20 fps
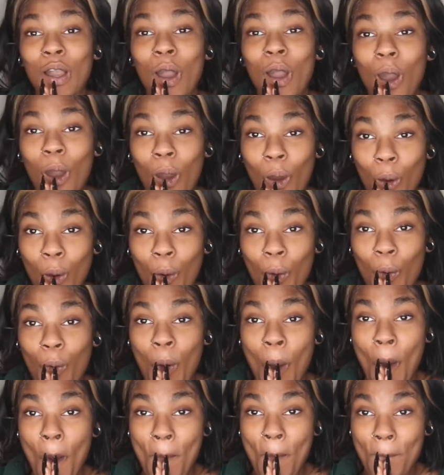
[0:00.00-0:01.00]

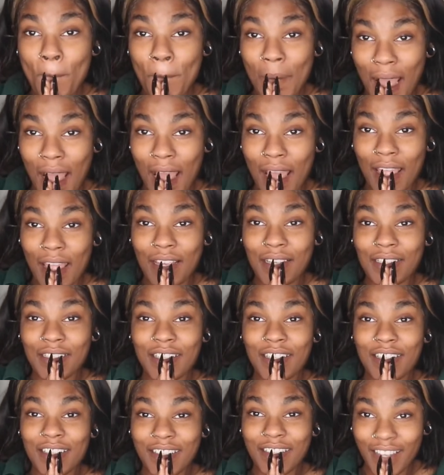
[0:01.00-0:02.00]
Oh my
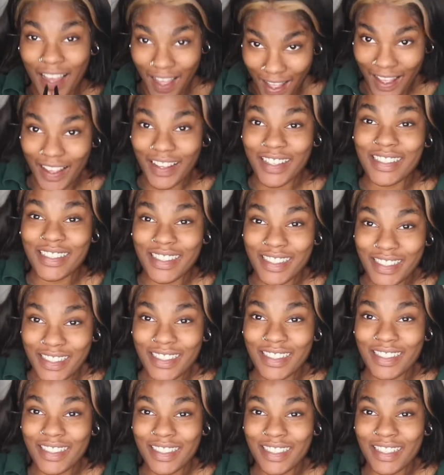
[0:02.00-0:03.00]
gosh.
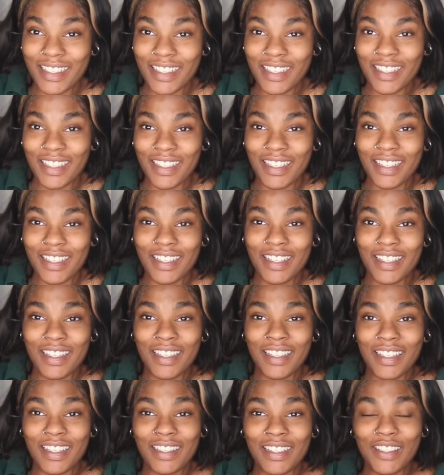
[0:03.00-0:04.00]

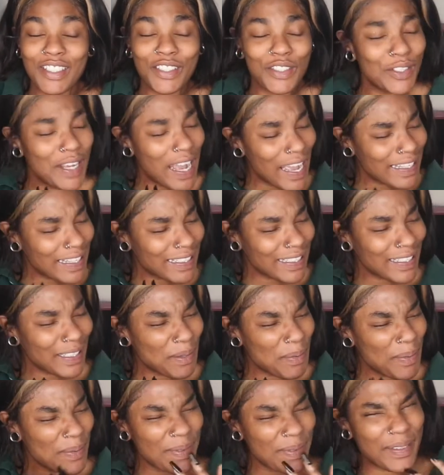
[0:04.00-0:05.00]
Did you guys see
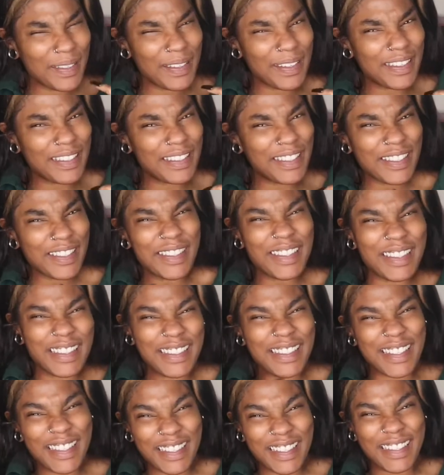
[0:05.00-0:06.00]
the
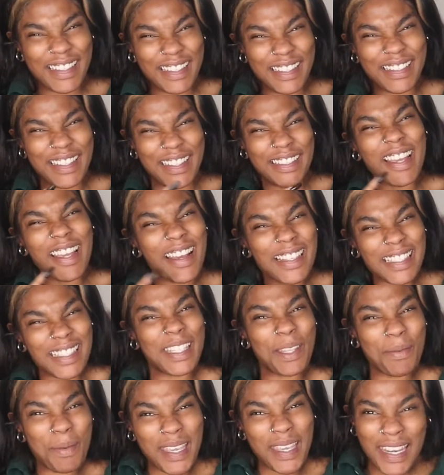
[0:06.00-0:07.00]
did y'all see
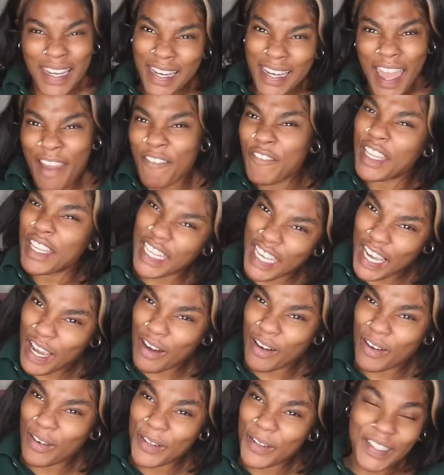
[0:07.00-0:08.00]
the beginning of that
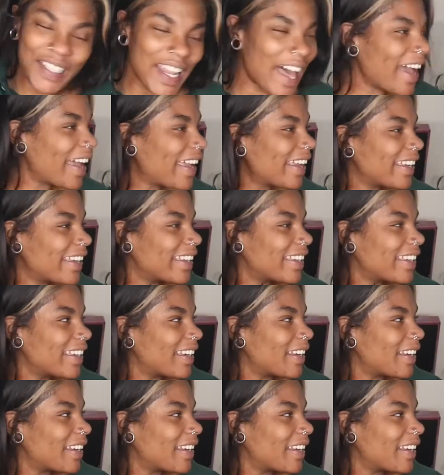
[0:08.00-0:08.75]
video? Like,